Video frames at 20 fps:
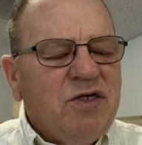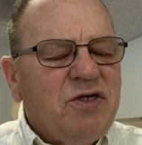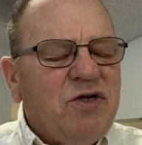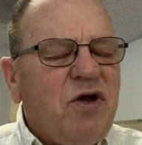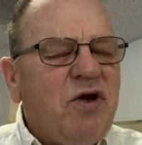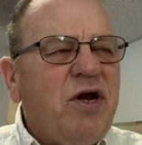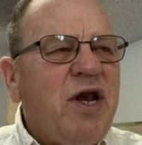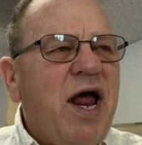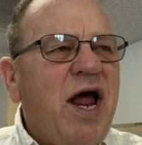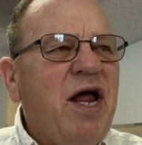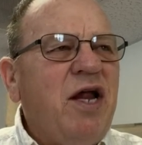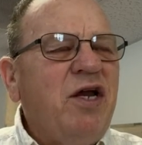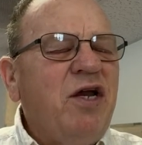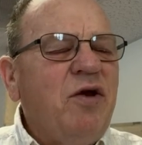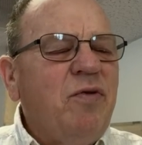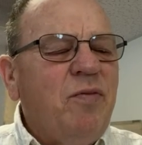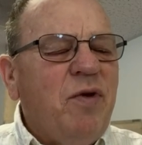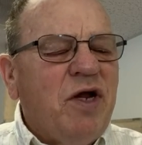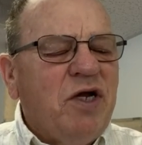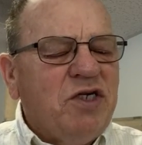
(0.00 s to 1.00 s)
So now
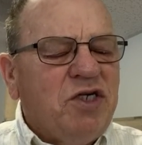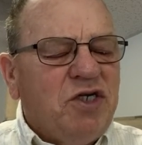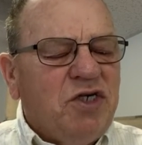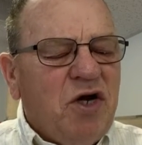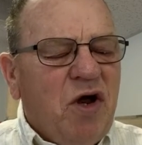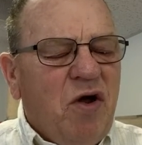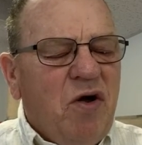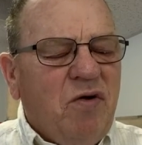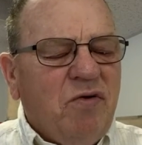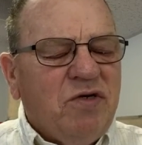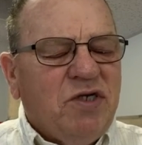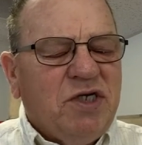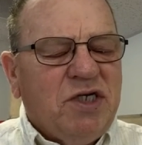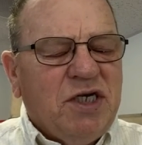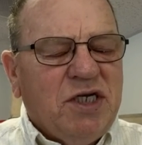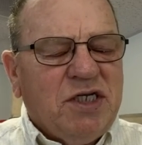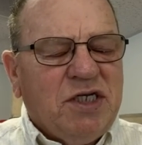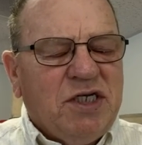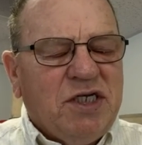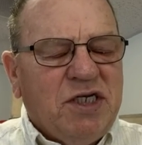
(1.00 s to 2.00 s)
you must show
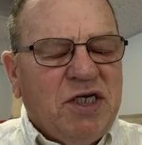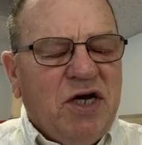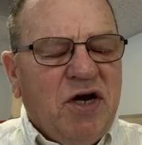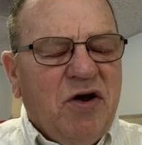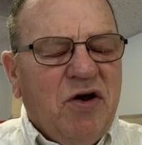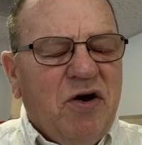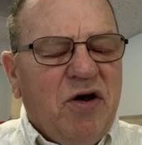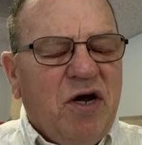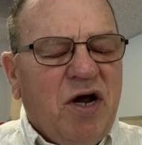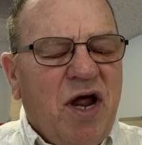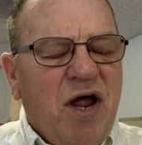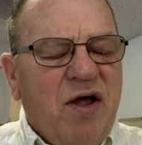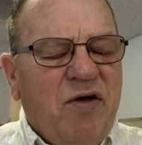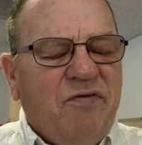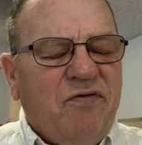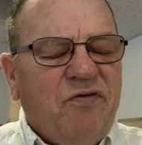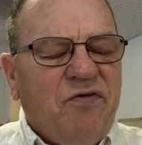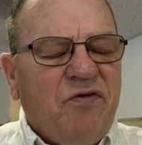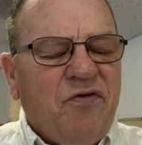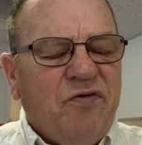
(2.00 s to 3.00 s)
sincere
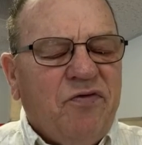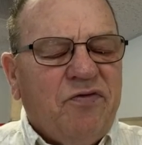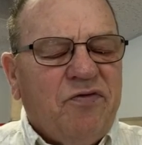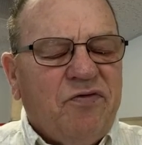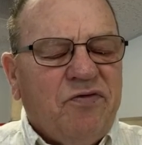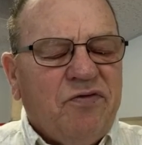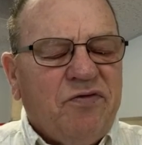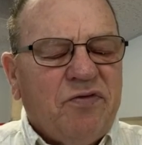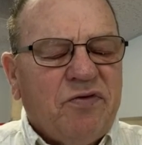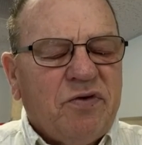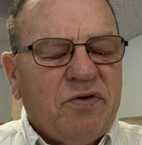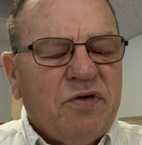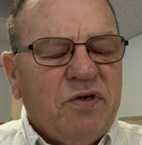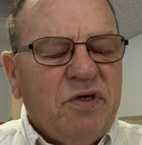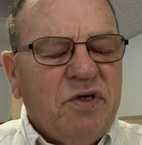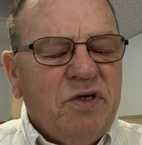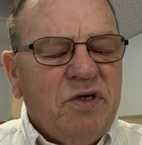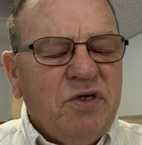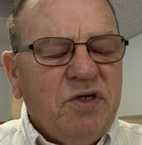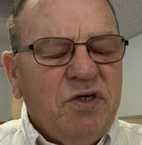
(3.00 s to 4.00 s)
love
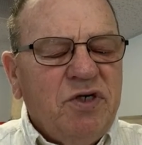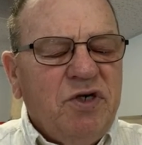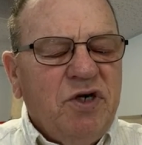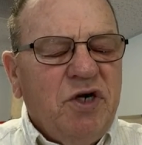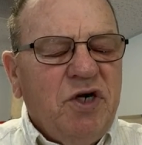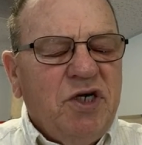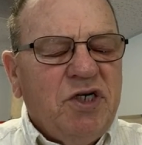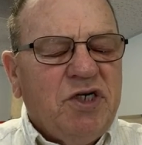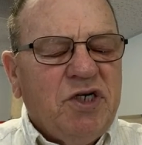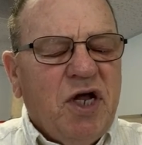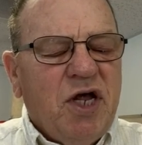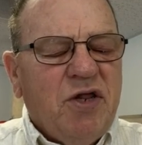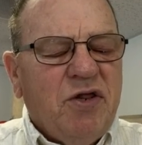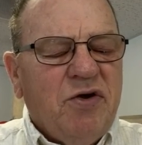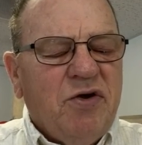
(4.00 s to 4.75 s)
to each